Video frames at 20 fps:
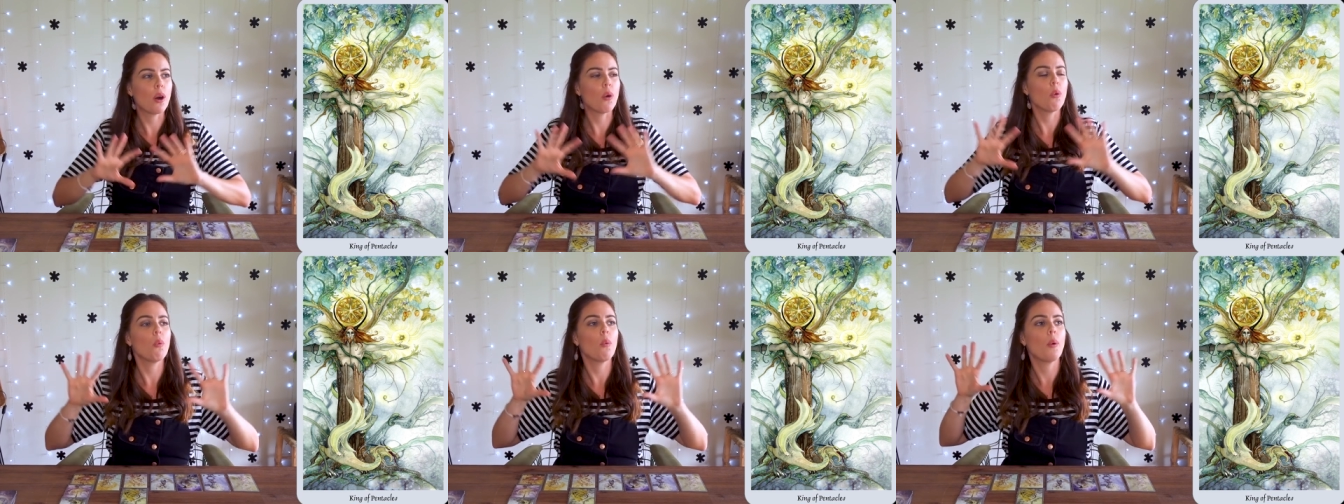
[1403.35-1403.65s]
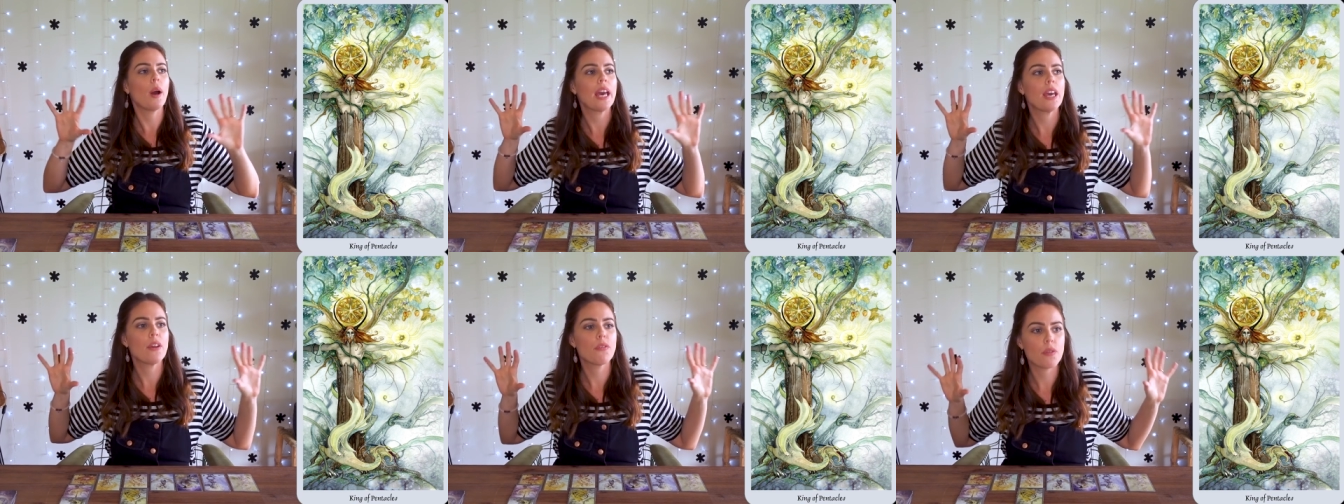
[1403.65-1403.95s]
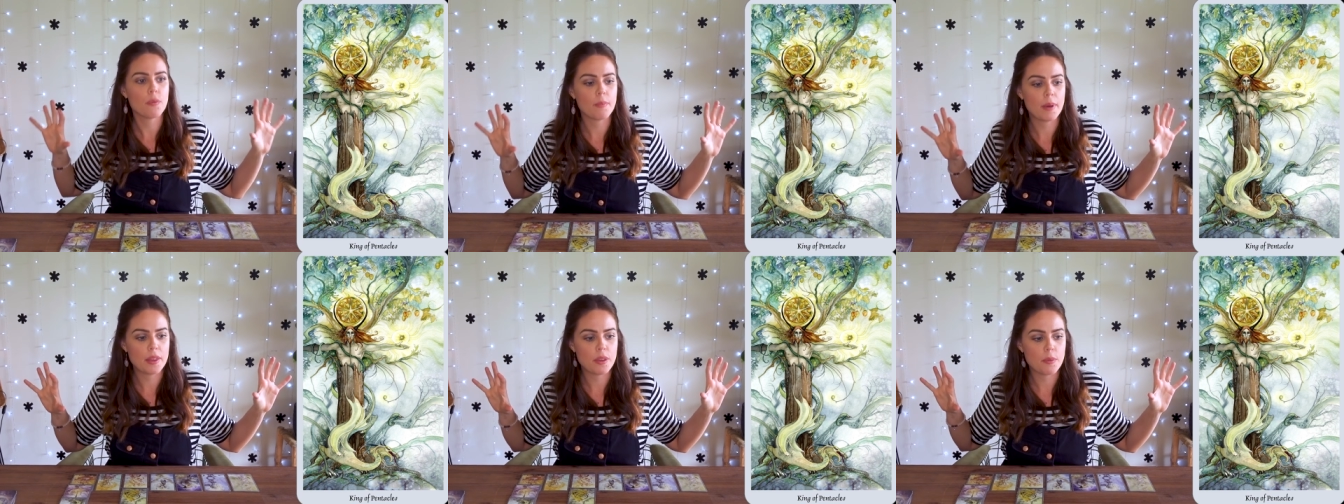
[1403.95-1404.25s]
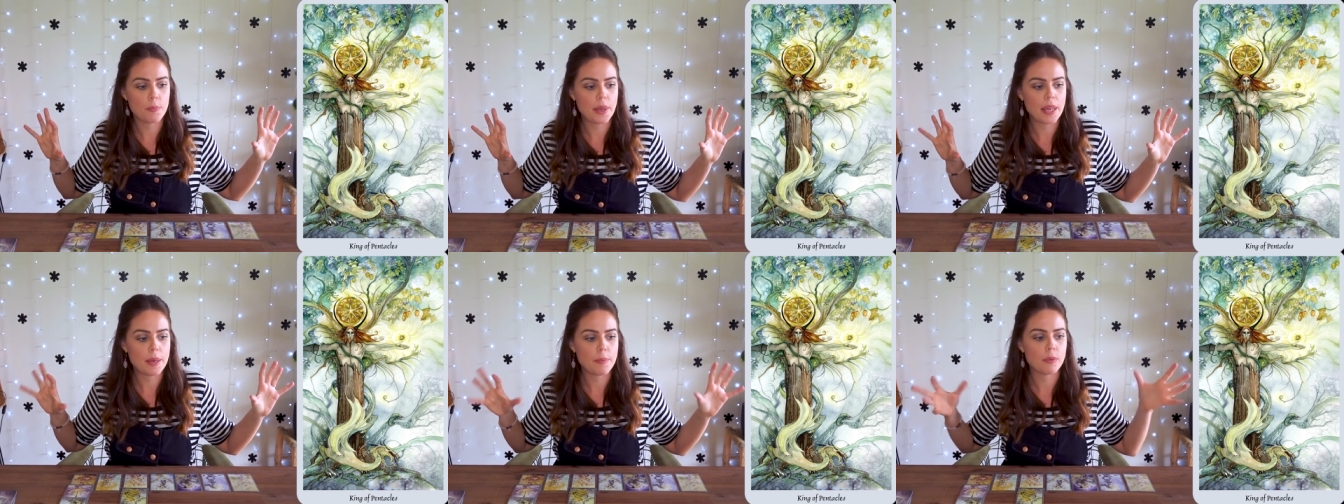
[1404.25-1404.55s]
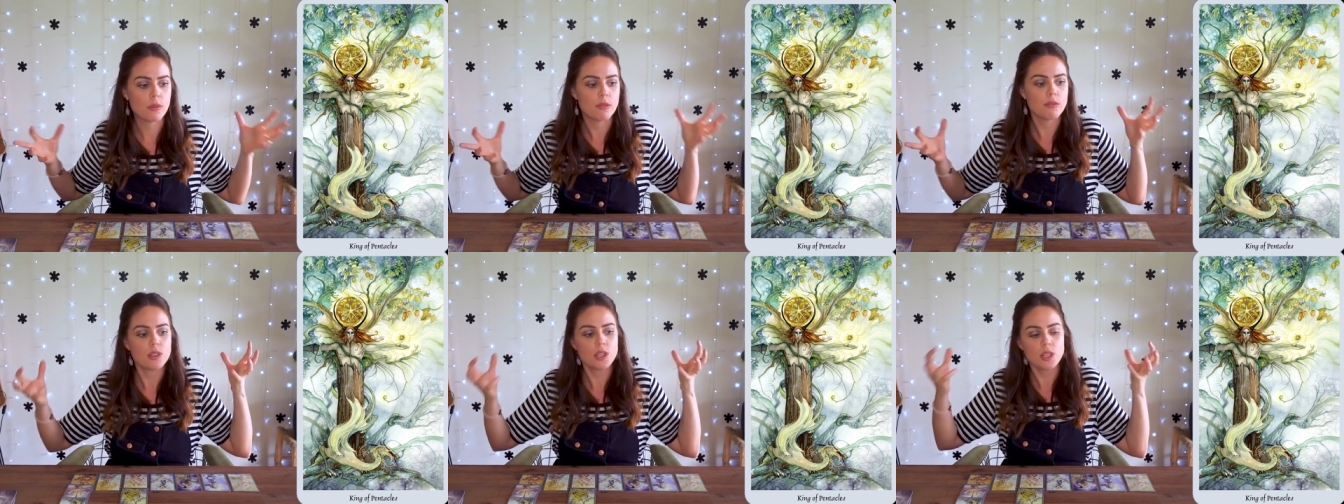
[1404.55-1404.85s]
away from other
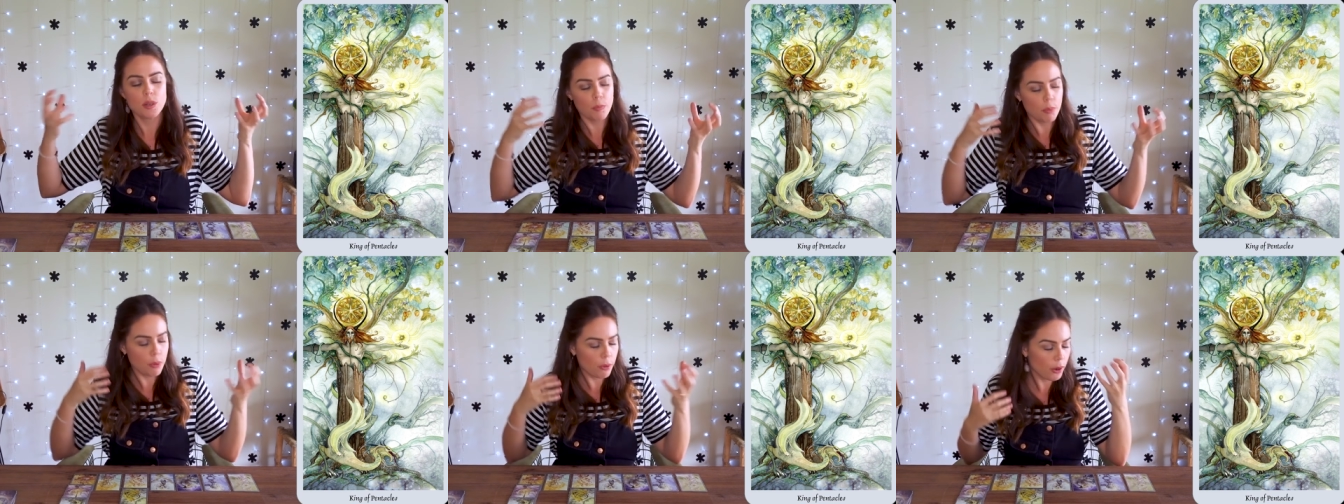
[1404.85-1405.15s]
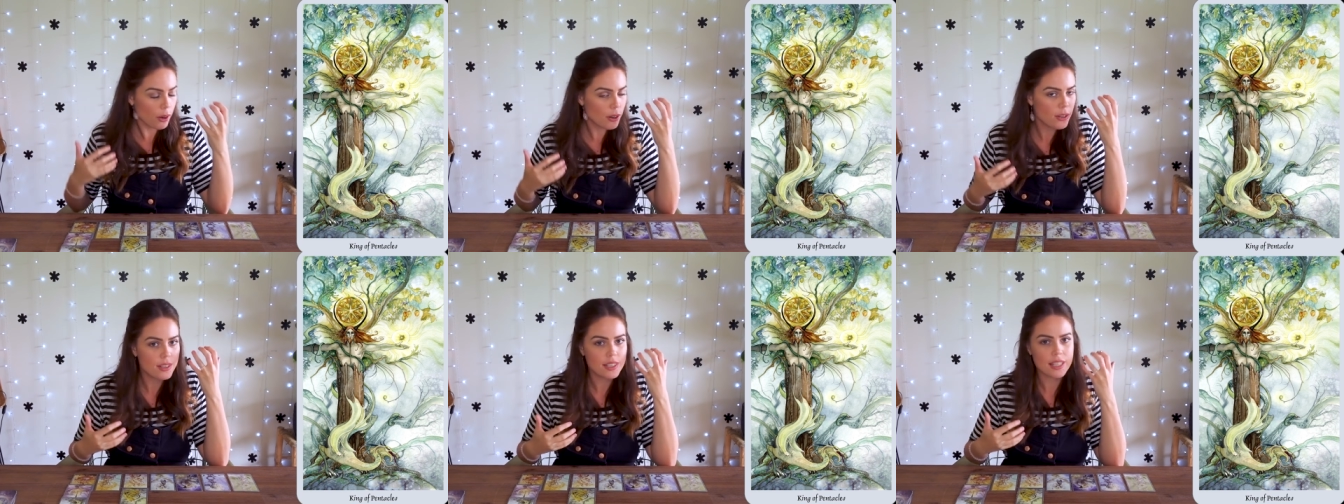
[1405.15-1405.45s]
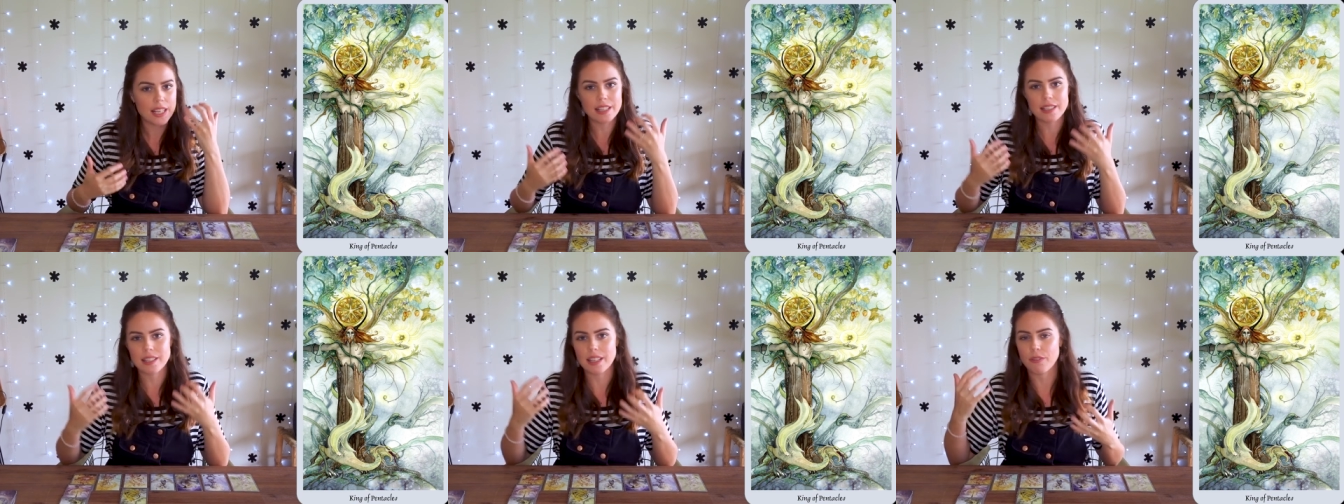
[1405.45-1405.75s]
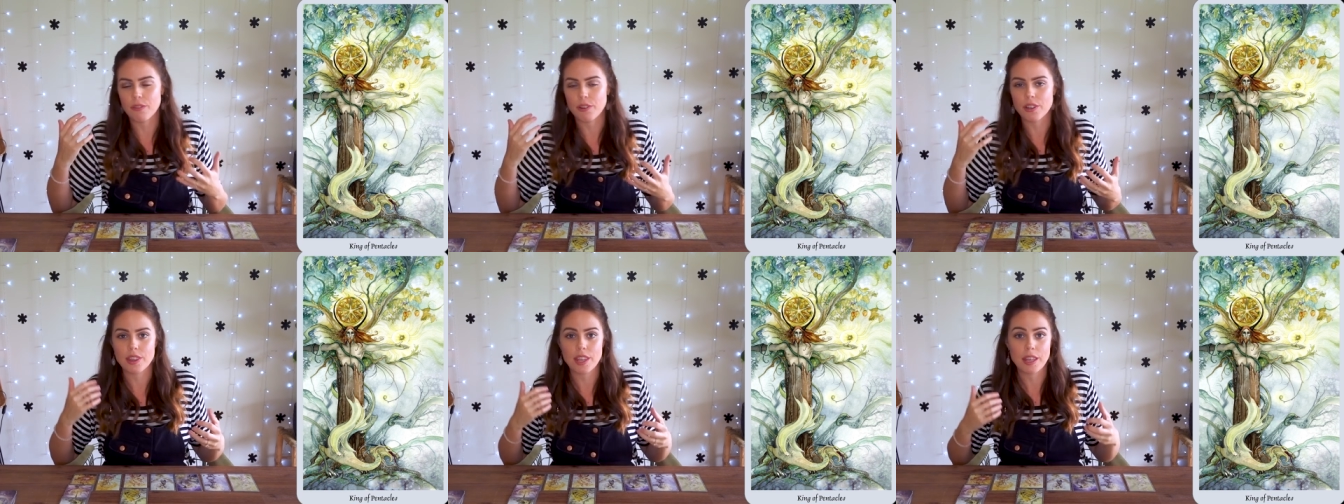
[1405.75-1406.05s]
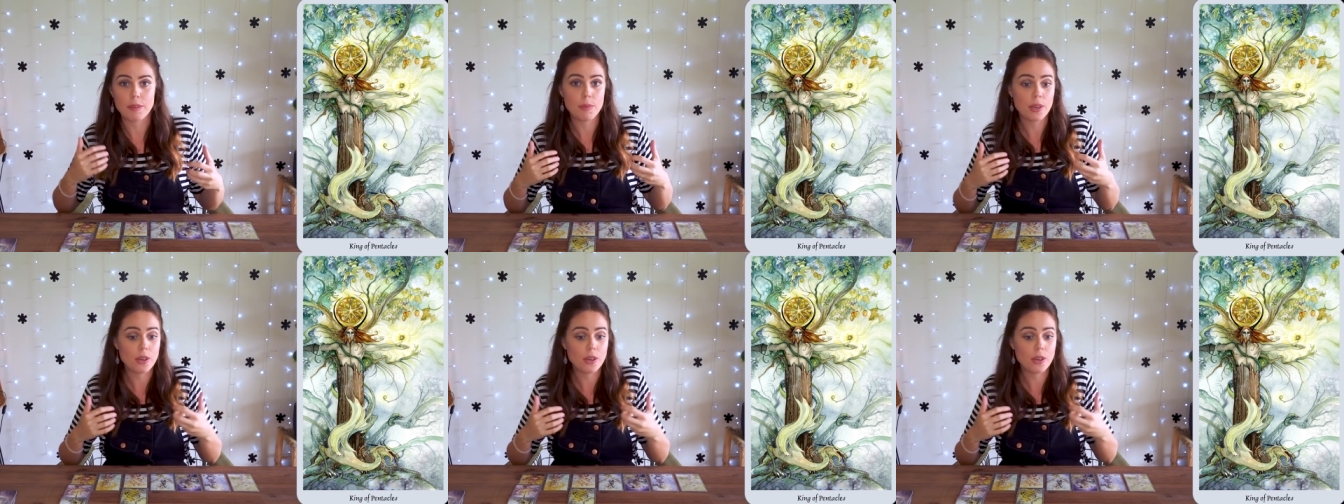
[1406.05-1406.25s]
people to process everything,